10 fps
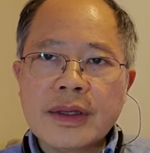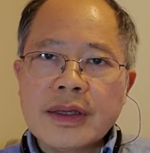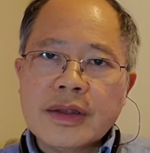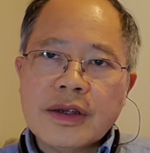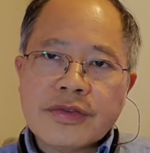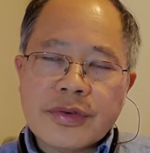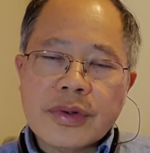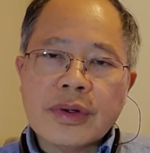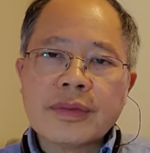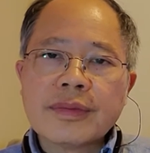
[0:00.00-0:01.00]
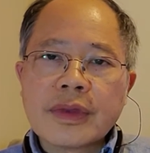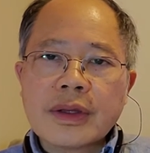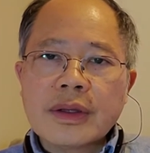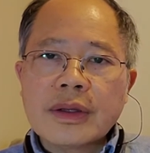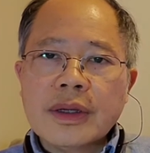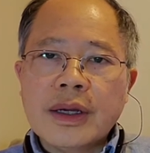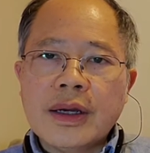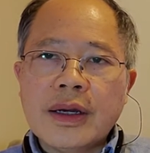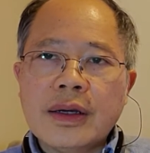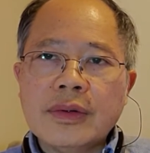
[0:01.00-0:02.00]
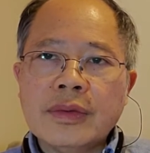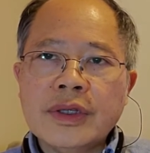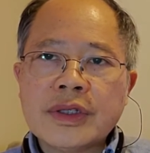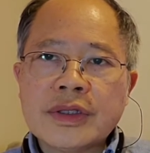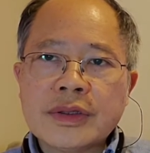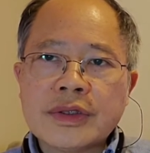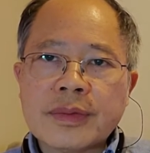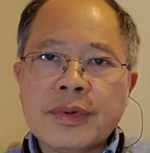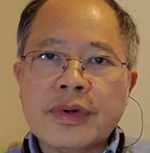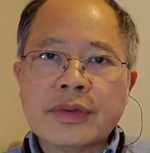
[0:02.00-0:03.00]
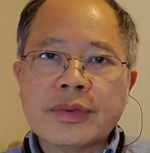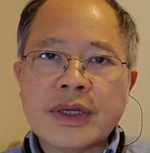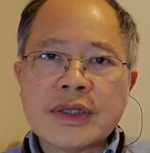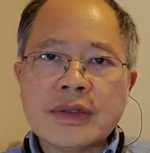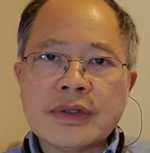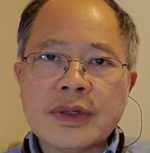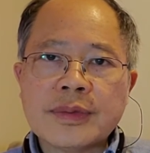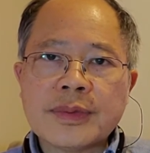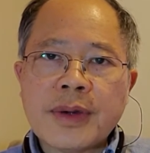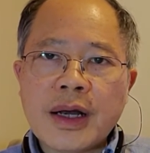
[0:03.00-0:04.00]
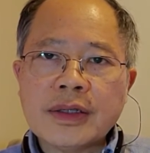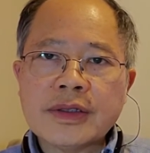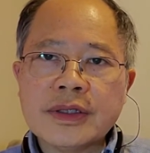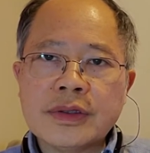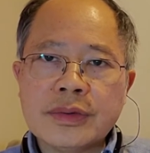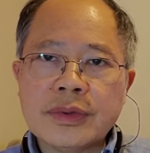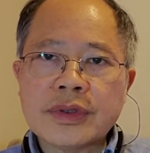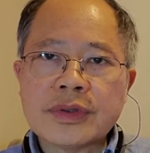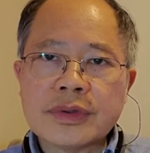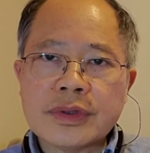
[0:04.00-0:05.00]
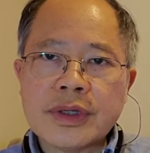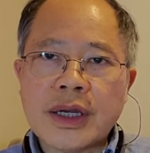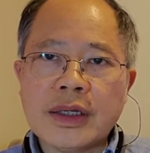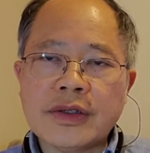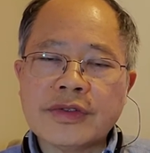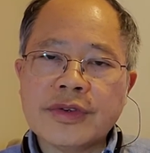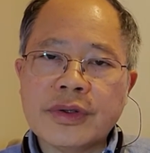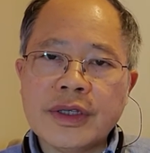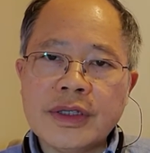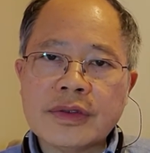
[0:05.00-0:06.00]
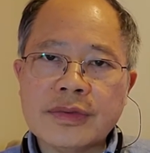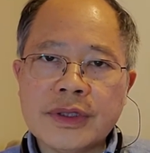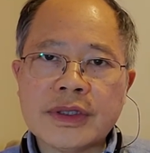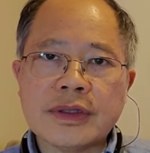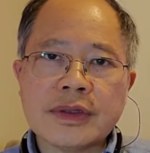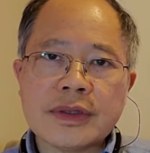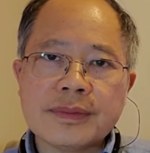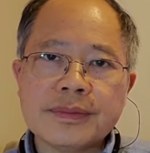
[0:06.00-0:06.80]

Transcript: Therefore, we still support President Trump's policy towards China for these reasons.